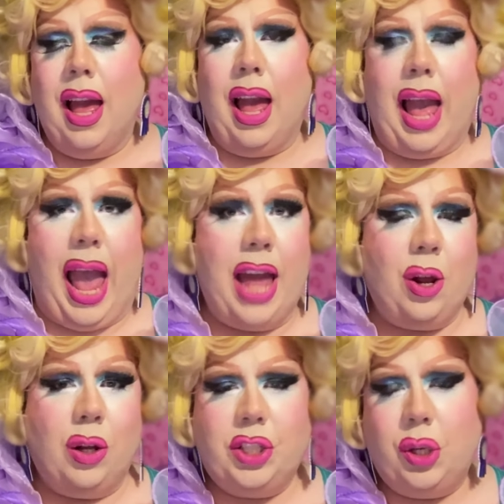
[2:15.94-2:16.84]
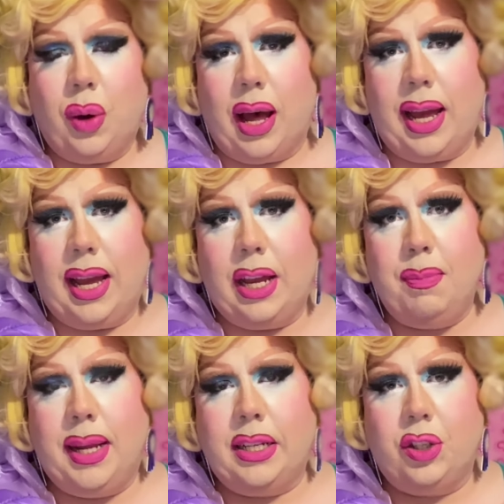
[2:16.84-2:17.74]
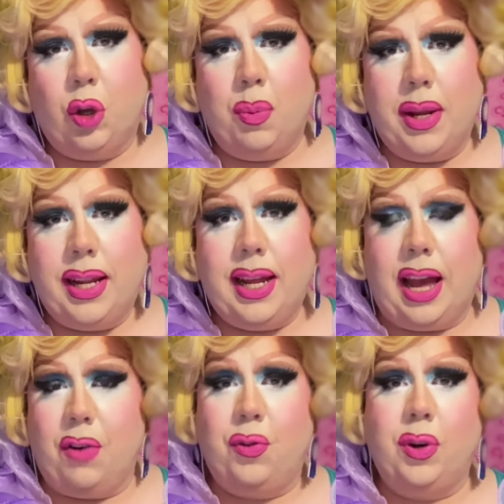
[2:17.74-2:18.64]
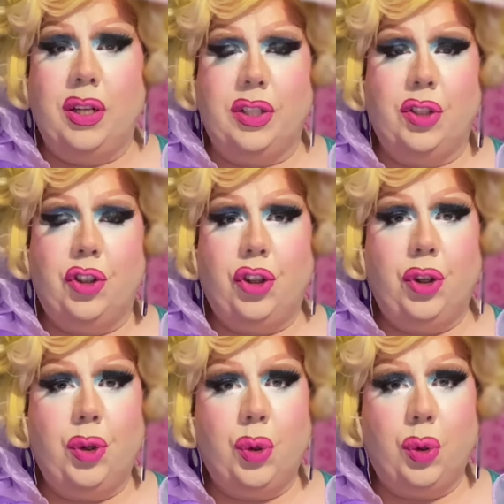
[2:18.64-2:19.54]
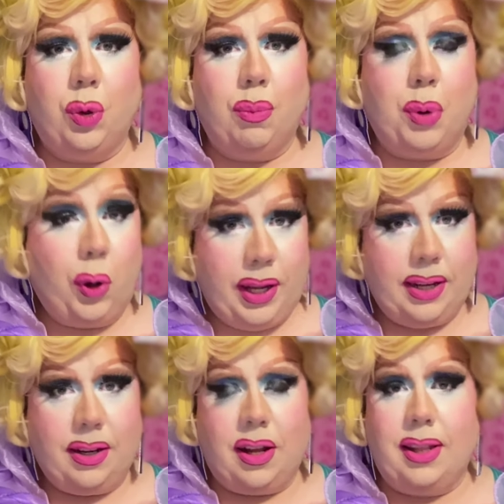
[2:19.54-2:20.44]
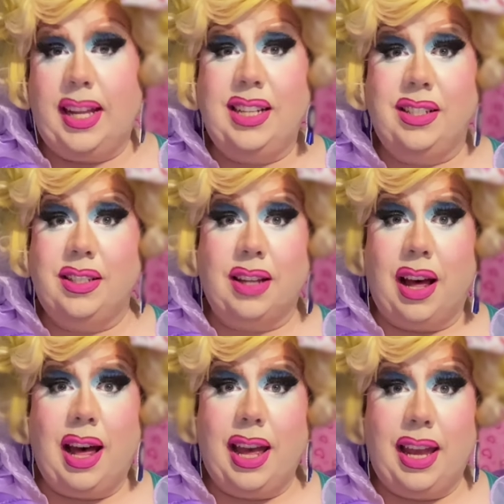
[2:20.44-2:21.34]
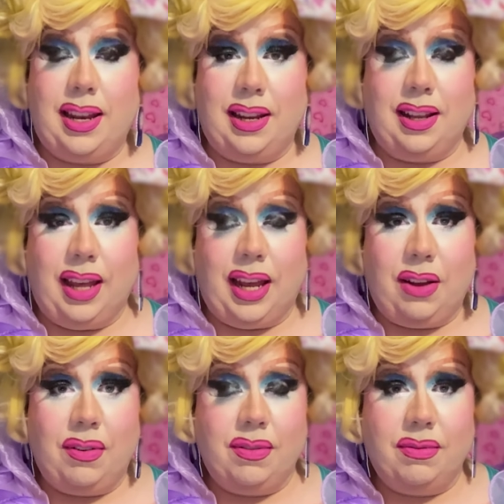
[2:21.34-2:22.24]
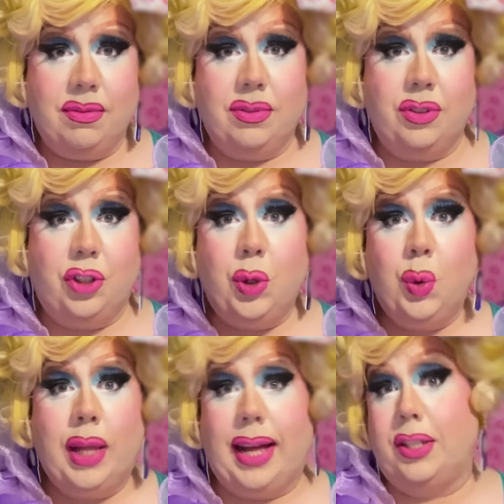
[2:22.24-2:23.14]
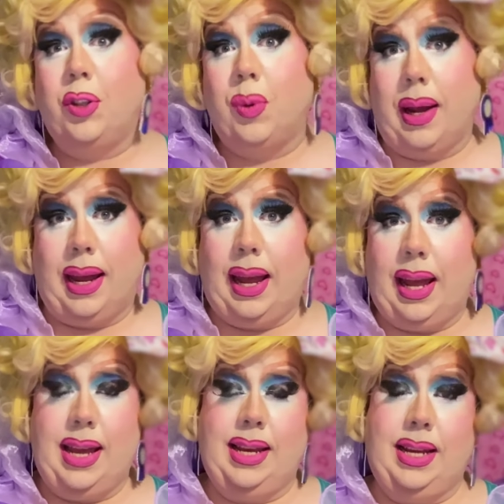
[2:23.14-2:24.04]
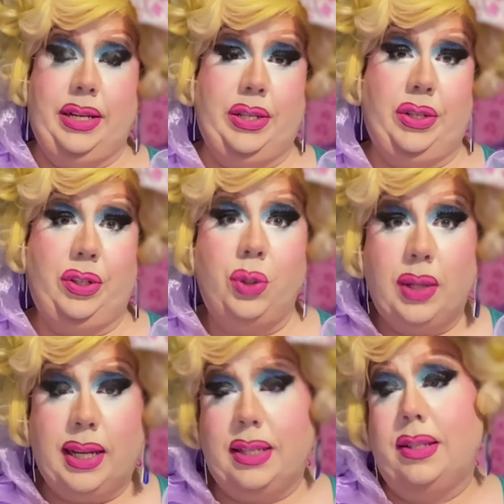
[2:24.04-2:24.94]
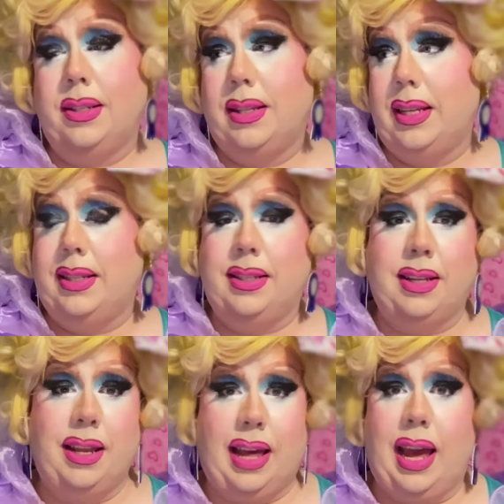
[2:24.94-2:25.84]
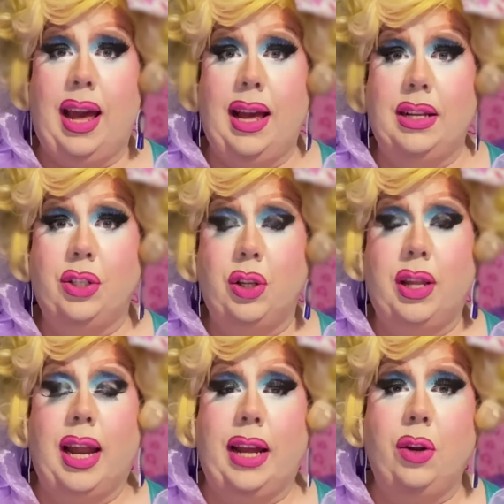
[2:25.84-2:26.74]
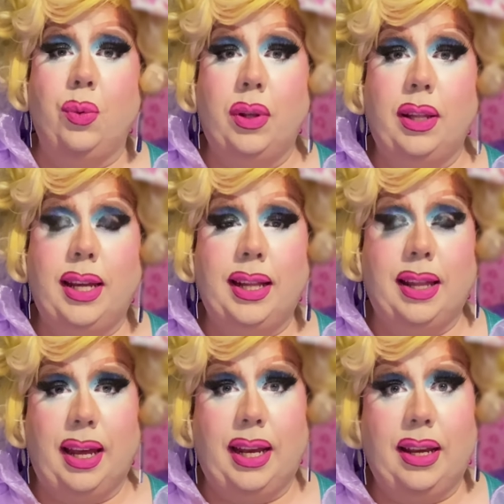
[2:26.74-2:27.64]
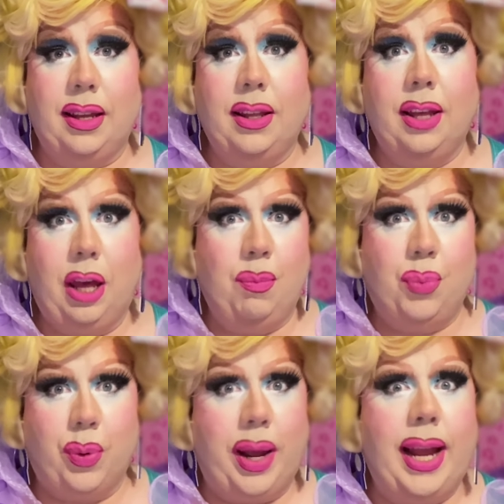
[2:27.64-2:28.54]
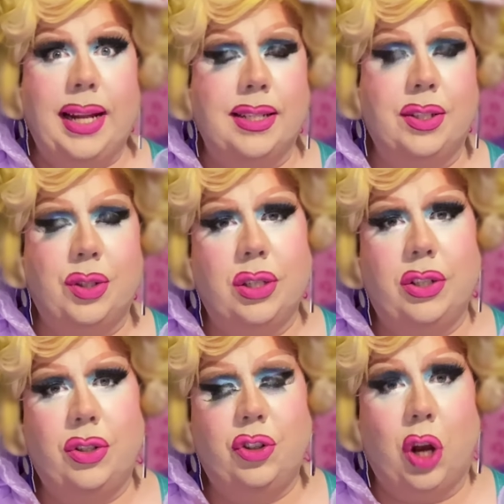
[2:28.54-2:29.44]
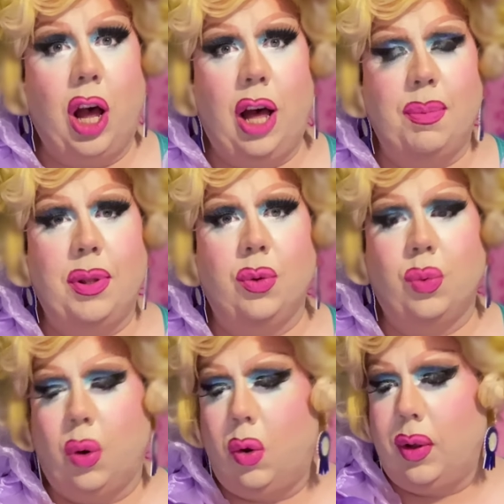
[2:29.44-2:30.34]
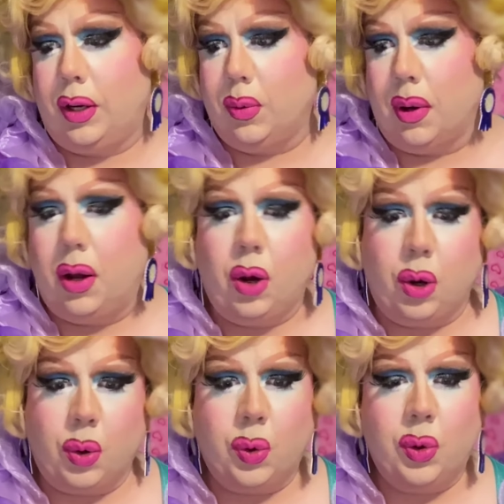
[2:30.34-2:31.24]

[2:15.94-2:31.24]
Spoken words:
And also I had made so many efforts to put things aside and like do less drag and do less this and that so that I could really like embrace the job and the role and grow